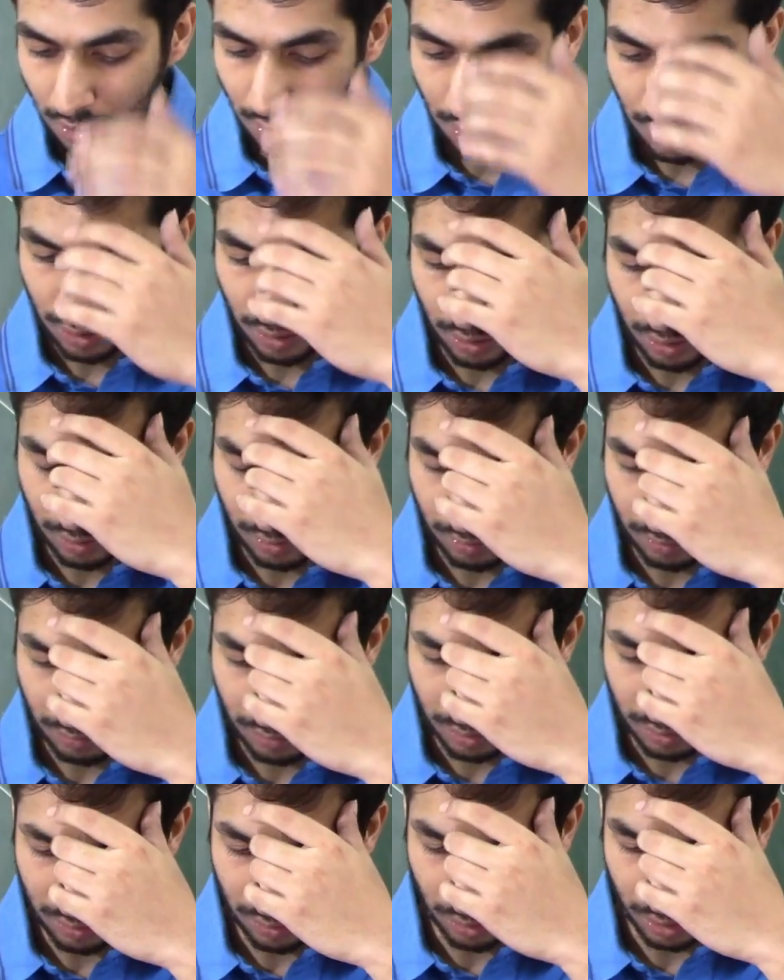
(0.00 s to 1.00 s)

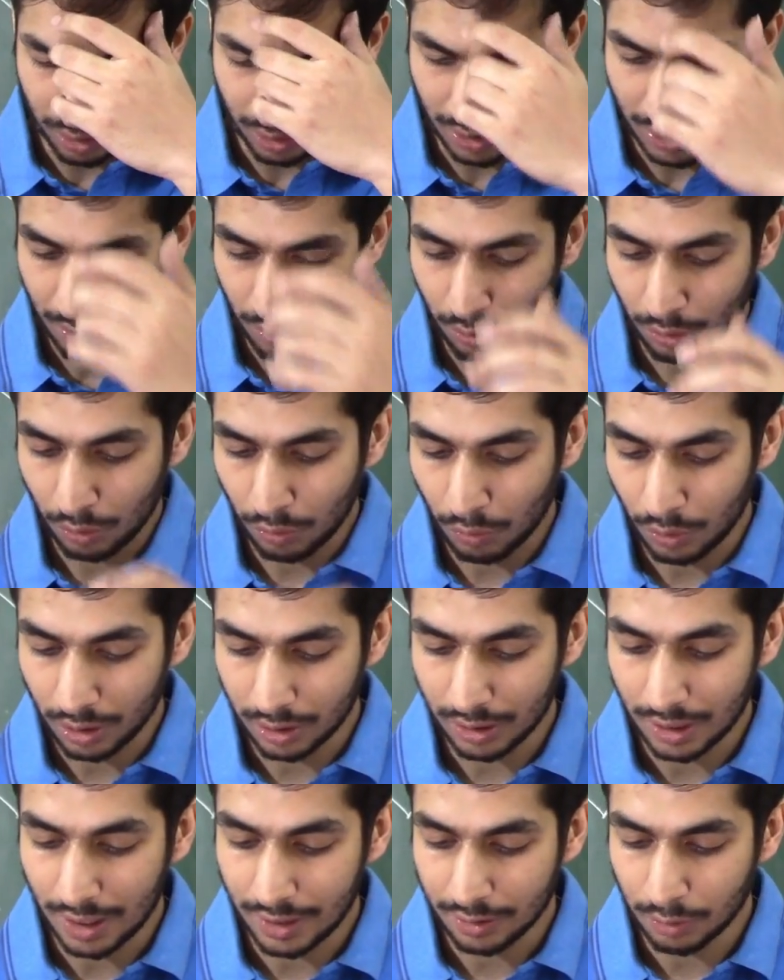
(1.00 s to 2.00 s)
I don't know
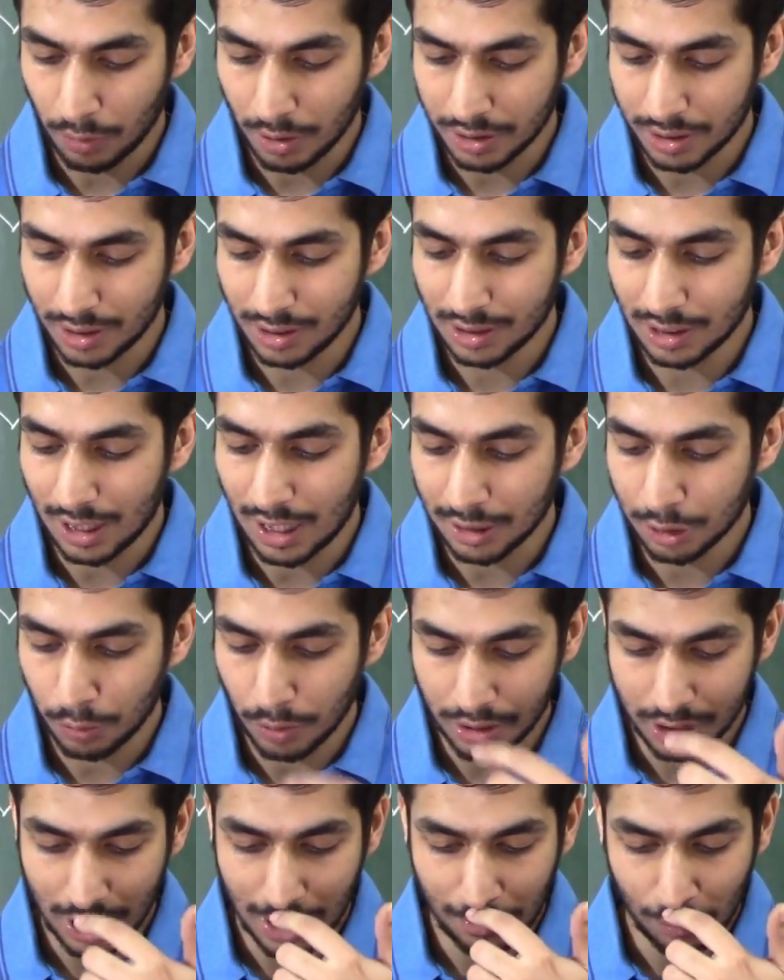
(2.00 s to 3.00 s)
what that question is. Last
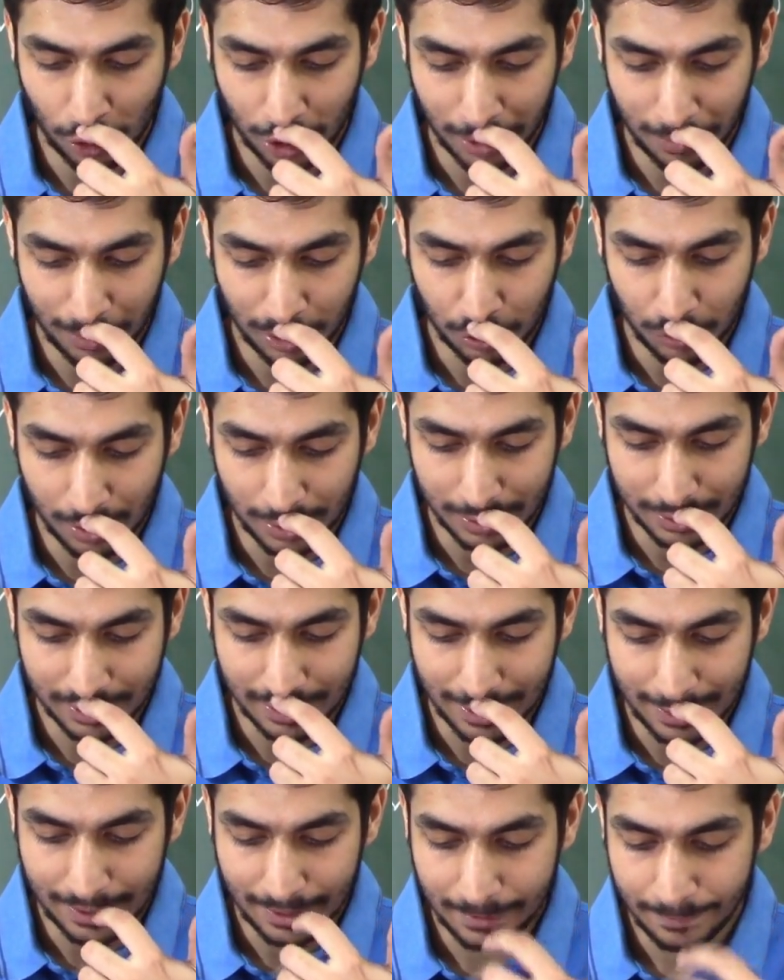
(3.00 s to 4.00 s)
question I'm not able to
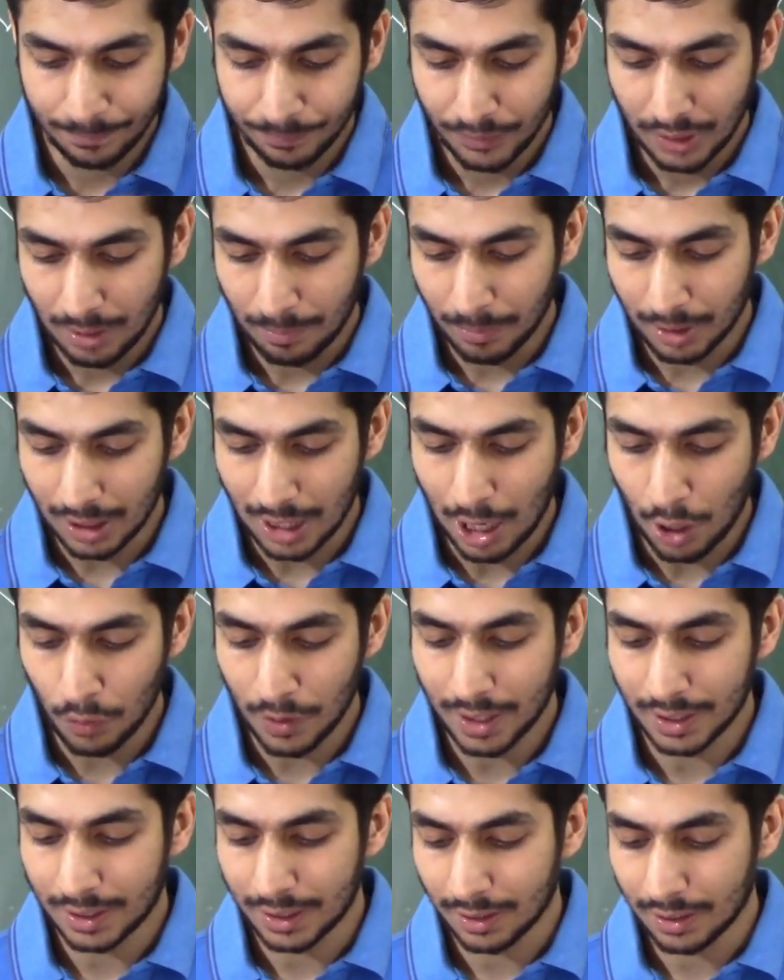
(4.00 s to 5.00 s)
understand, but
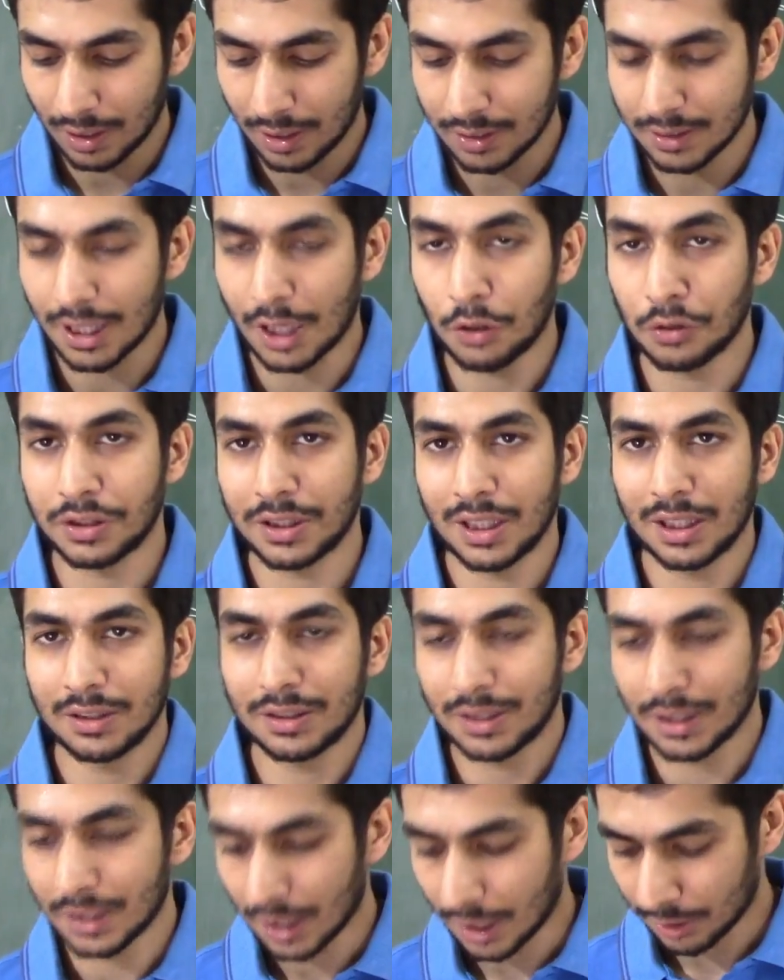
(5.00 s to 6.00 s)
how ethical is IOCL
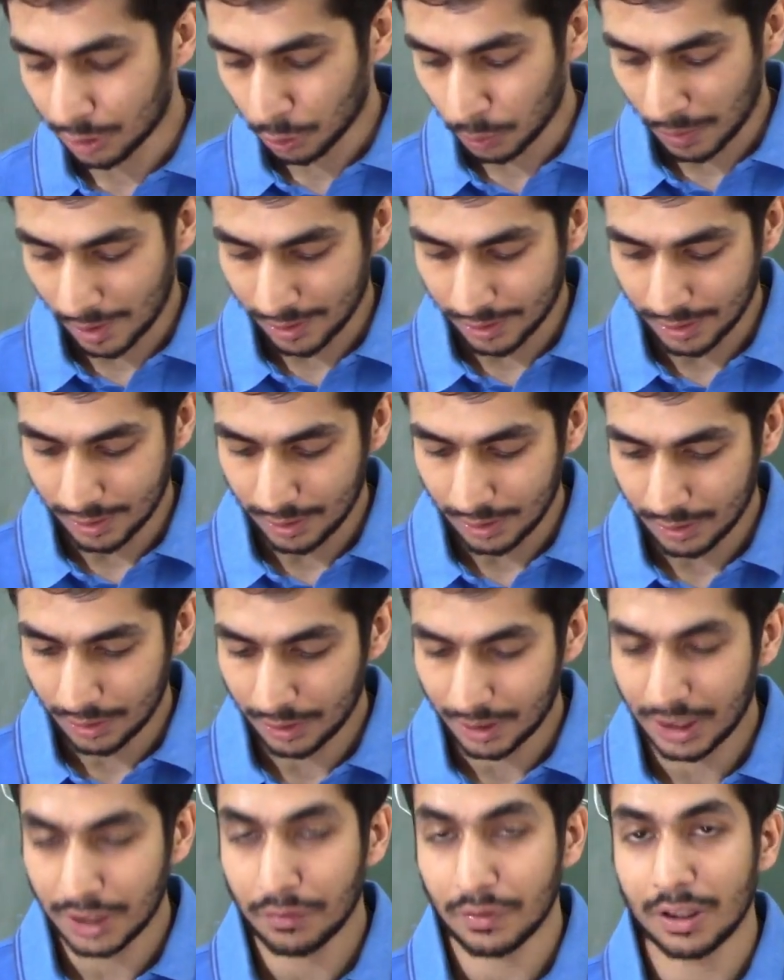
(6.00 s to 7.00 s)
is the last question.
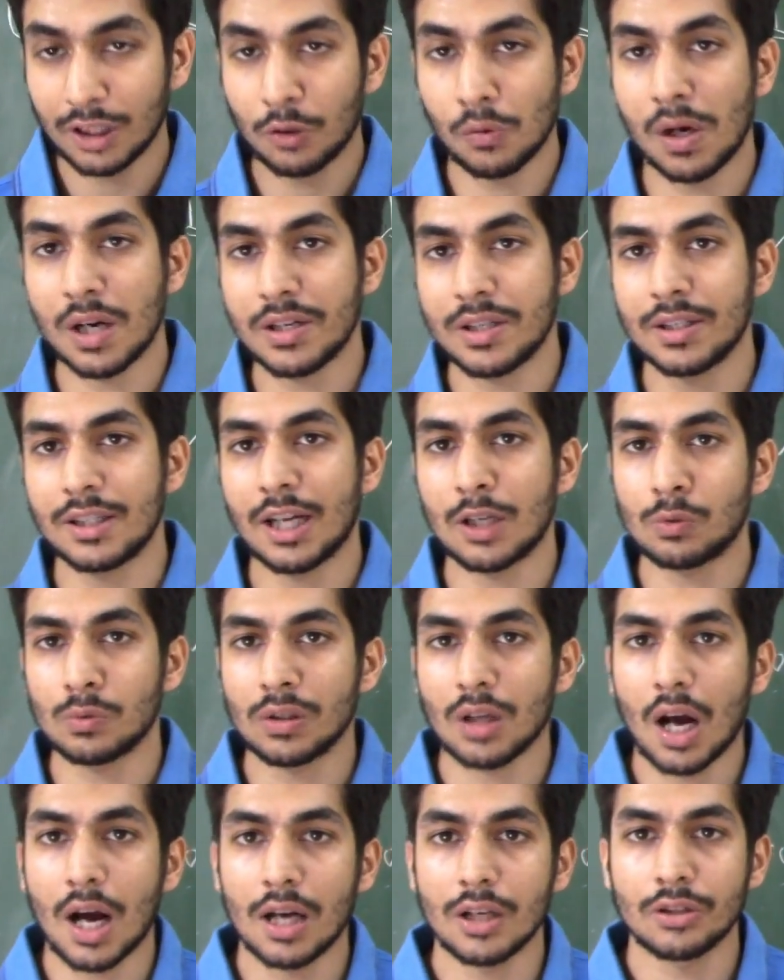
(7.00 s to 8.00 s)
So these were the questions that
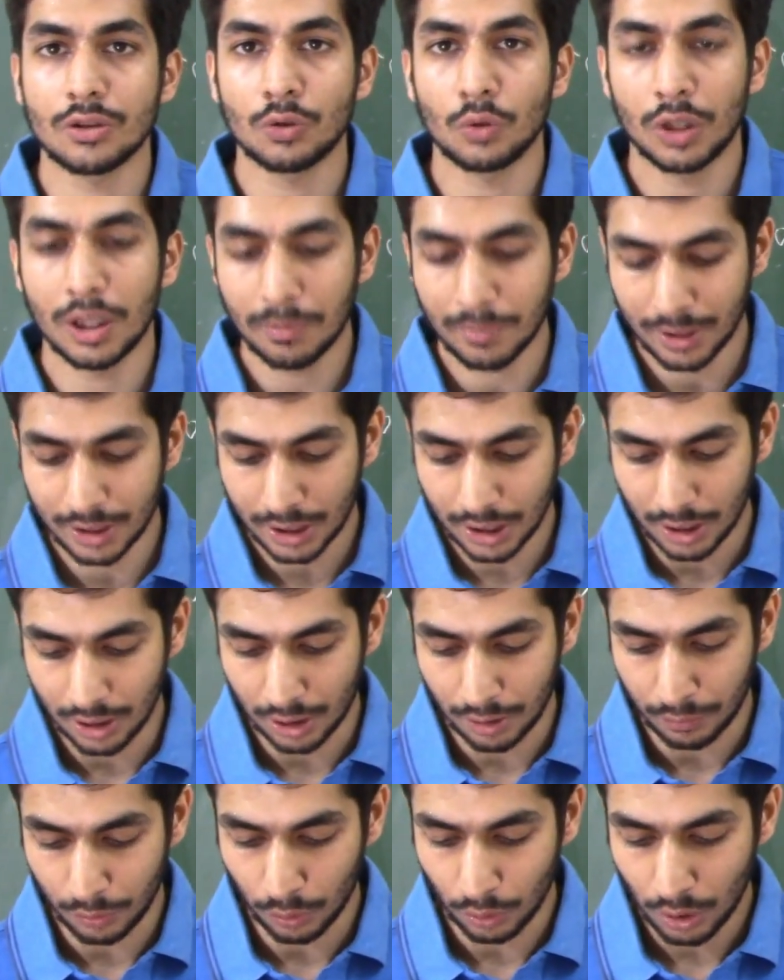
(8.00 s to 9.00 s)
were asked to him in the
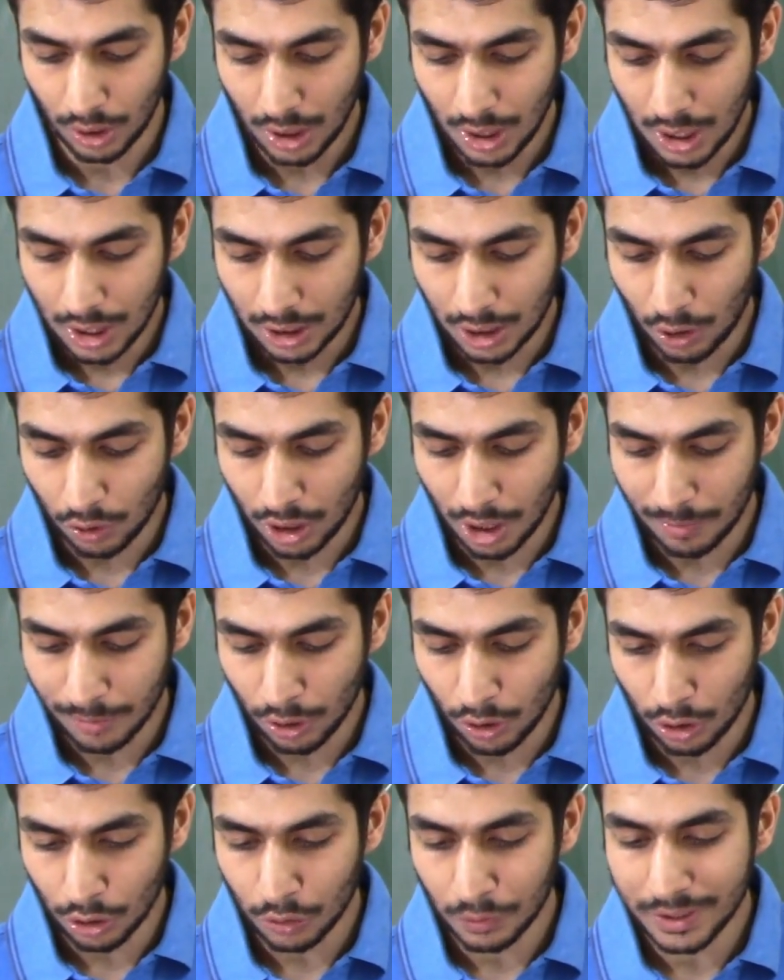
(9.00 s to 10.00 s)
interview. Now
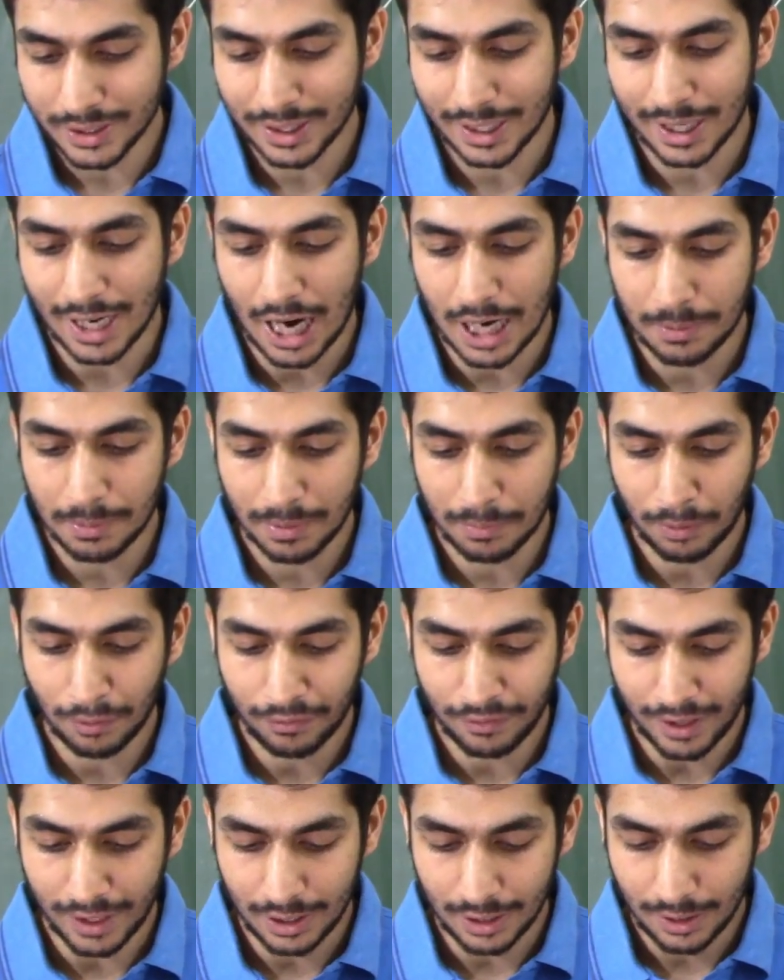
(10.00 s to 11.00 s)
coming on to his academic
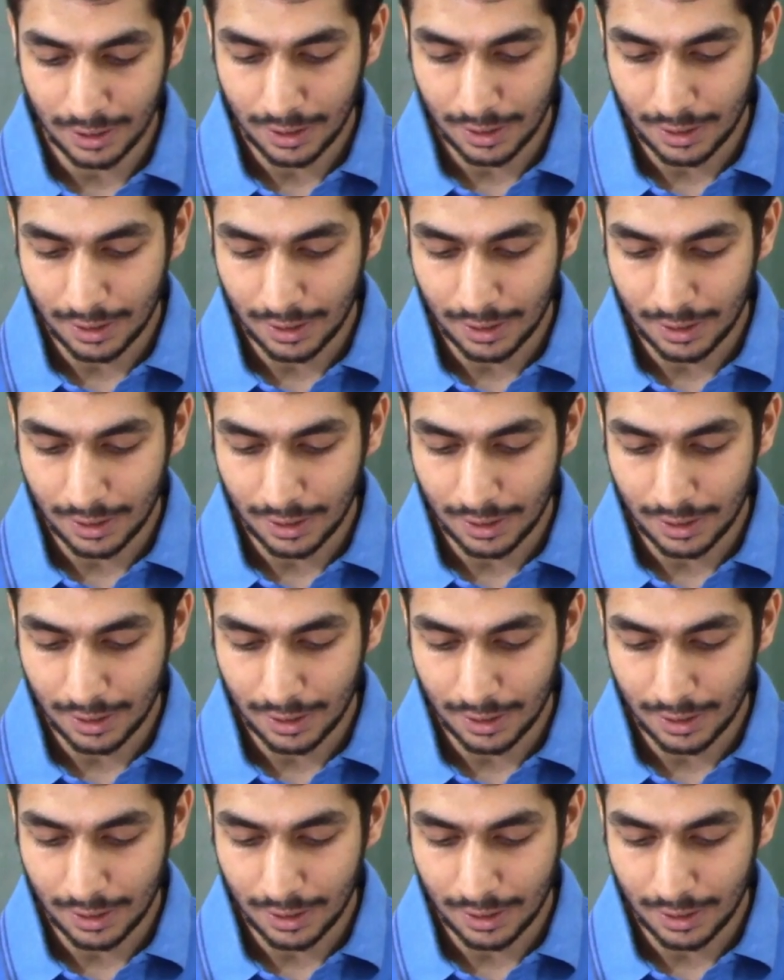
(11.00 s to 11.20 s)
profile.